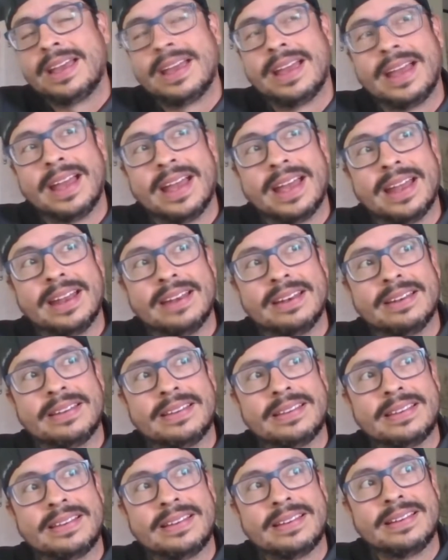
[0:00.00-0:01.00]
And
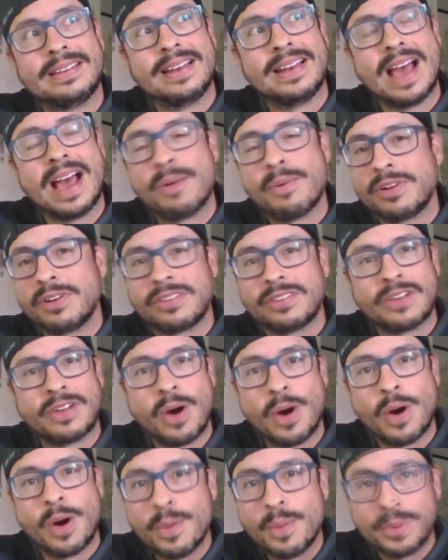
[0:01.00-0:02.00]
now we're just
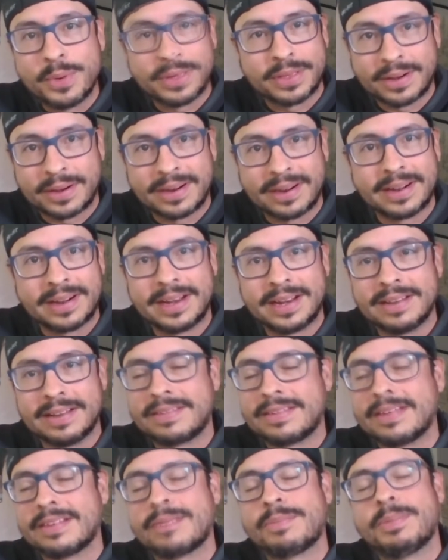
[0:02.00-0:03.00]
home with her, and
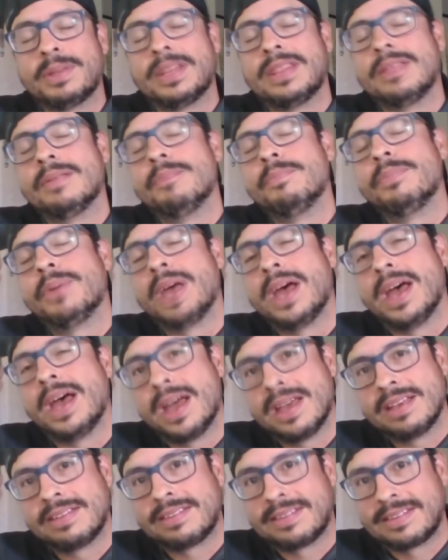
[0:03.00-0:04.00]
it's just been
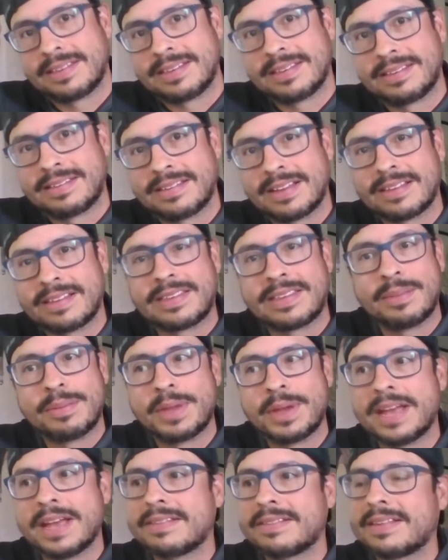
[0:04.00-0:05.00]
just the
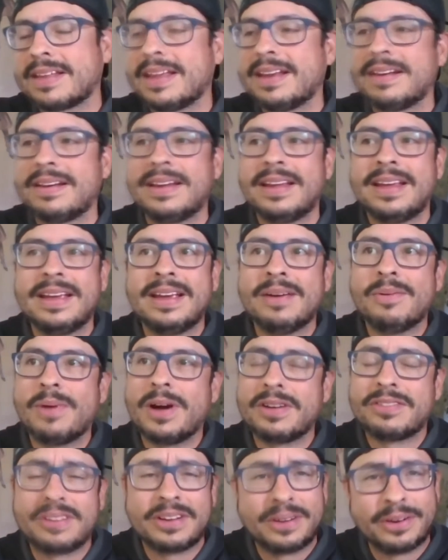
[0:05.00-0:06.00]
best. And
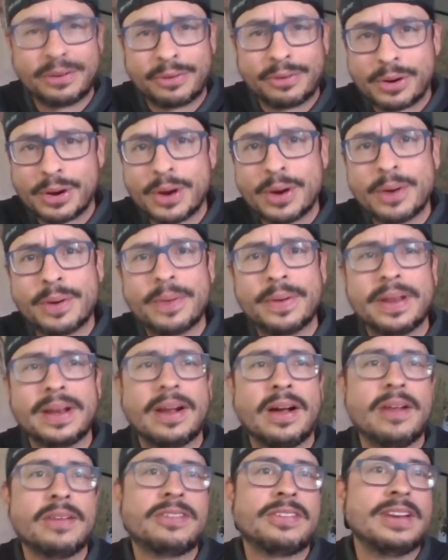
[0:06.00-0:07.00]
watching her grow,
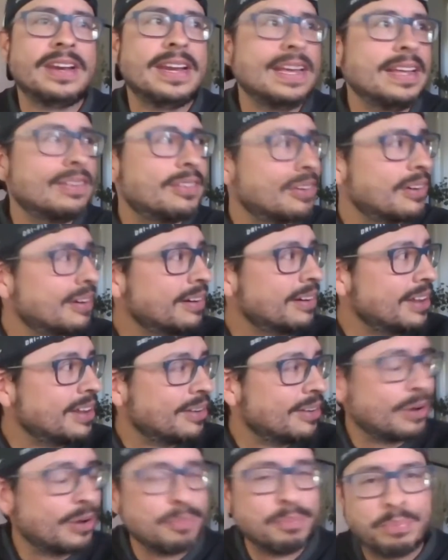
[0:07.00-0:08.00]
and all she needs are
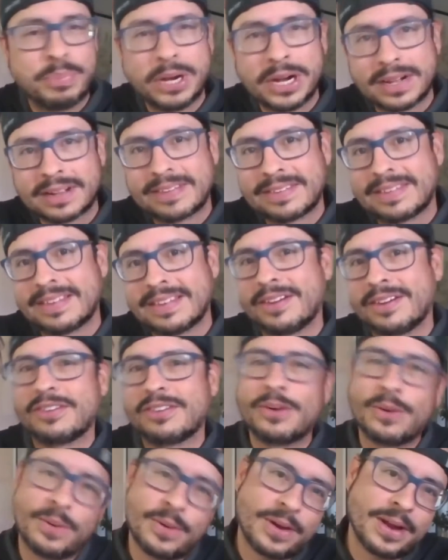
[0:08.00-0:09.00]
her books and her
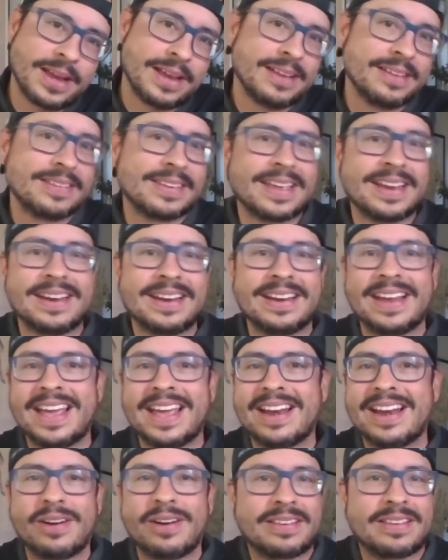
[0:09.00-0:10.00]
toys
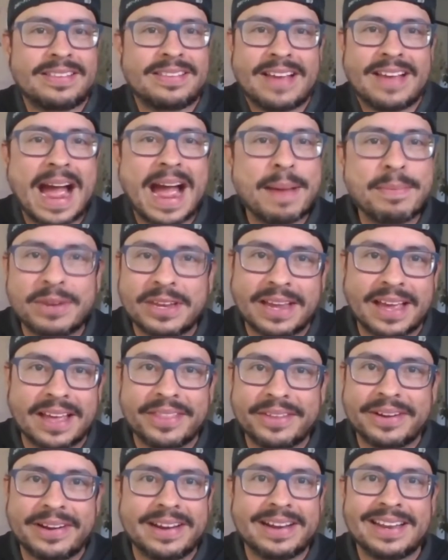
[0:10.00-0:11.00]
and our time
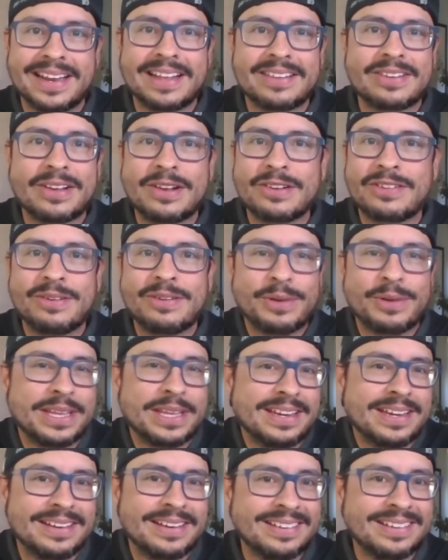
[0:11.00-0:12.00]
together, and that's all she really